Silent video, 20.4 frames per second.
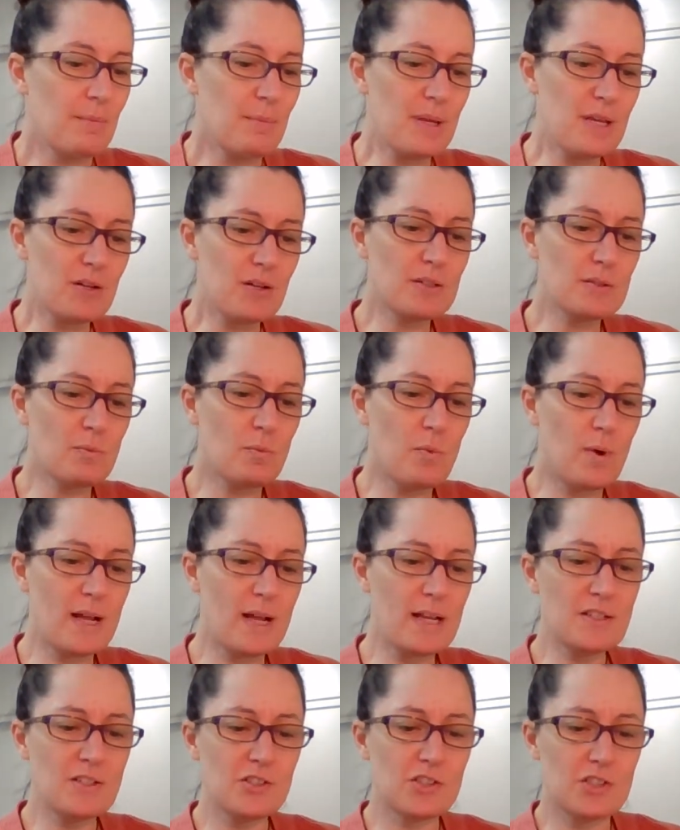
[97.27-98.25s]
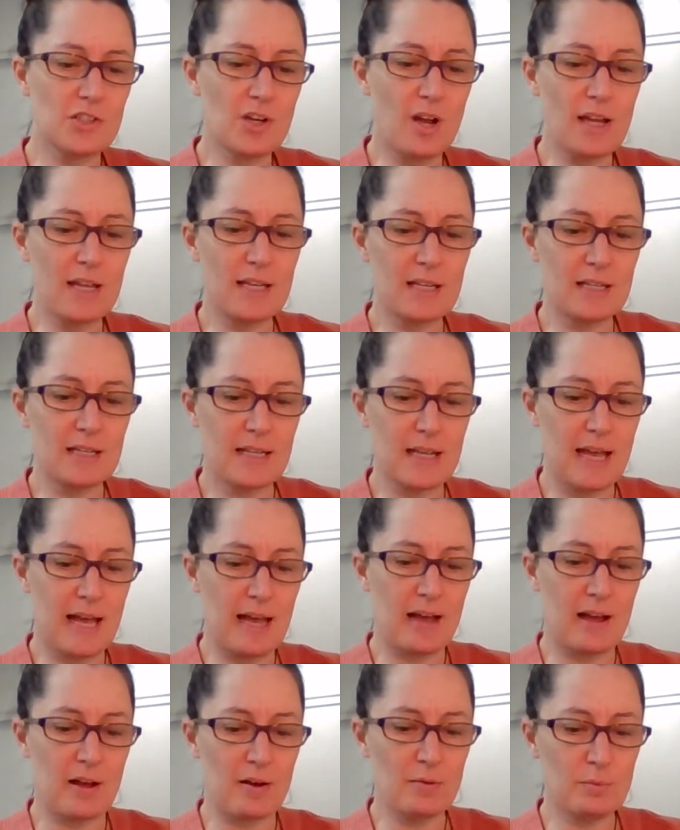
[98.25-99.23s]
Because one giant
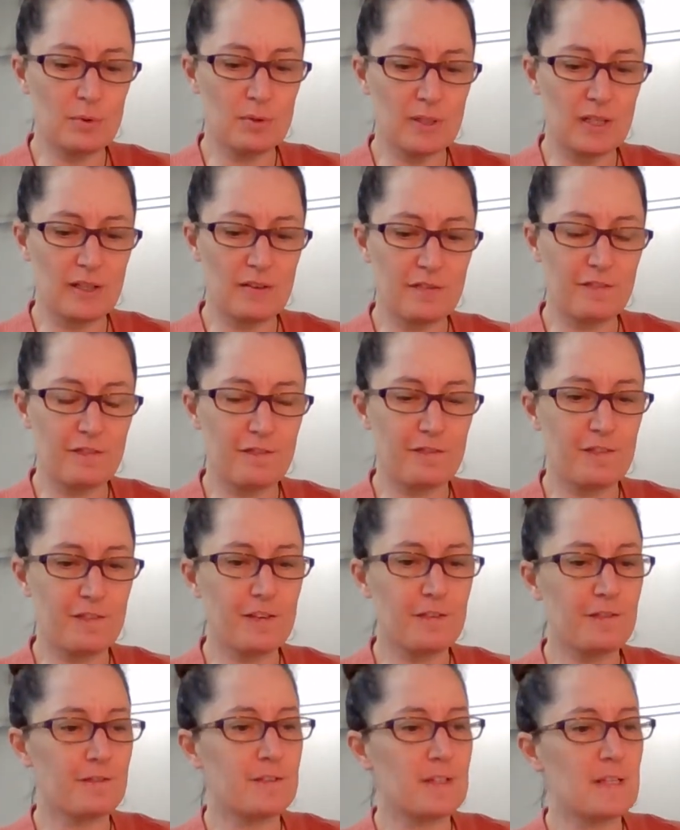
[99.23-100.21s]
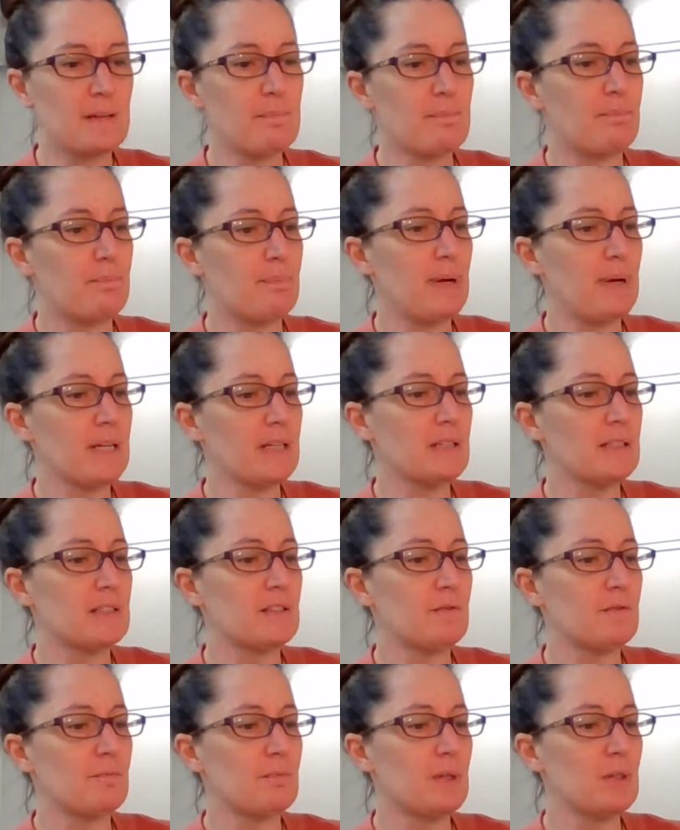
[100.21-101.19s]
cow will give fifty buckets
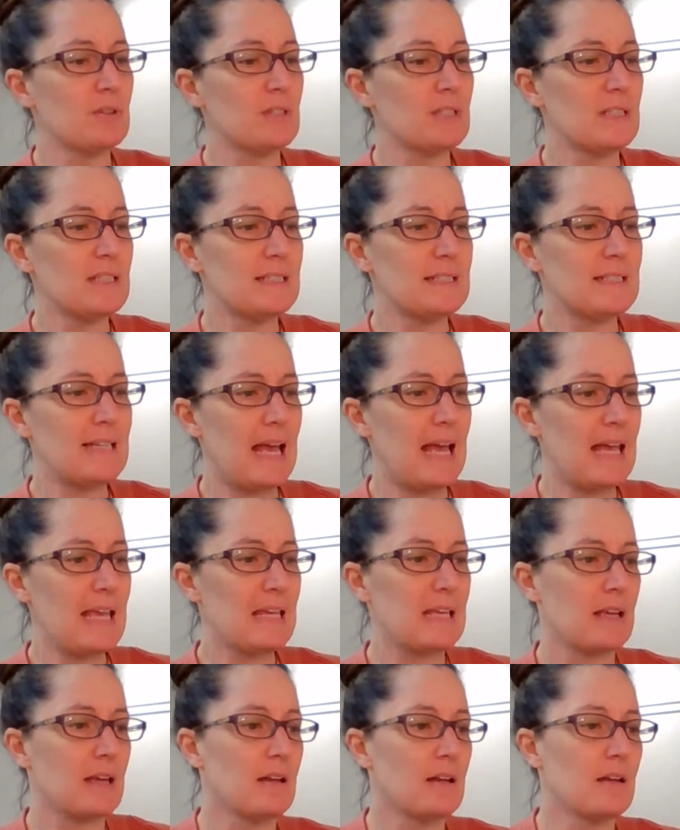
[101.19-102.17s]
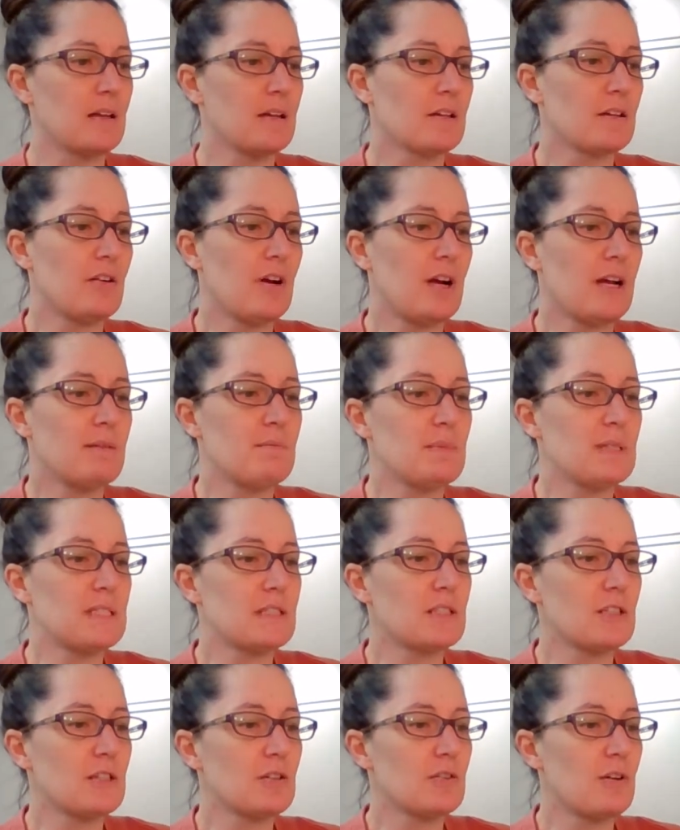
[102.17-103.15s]
of milk a day, cried
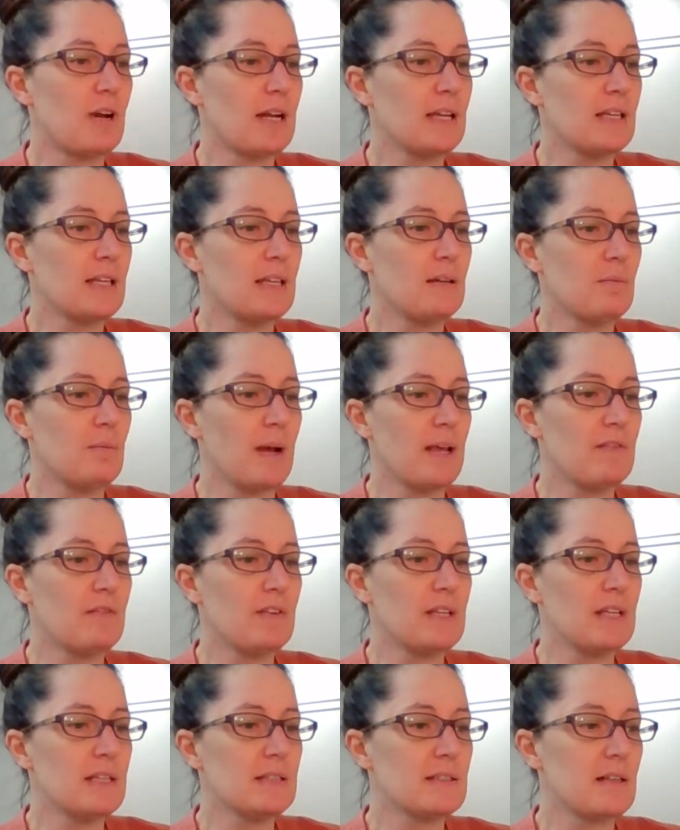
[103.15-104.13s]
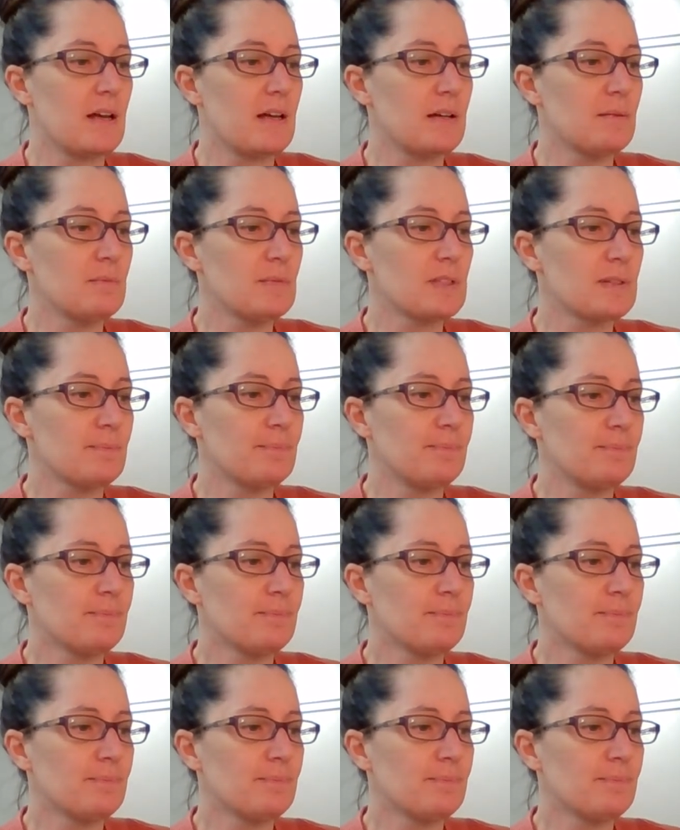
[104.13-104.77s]
Mr. Kranky, waving his arms.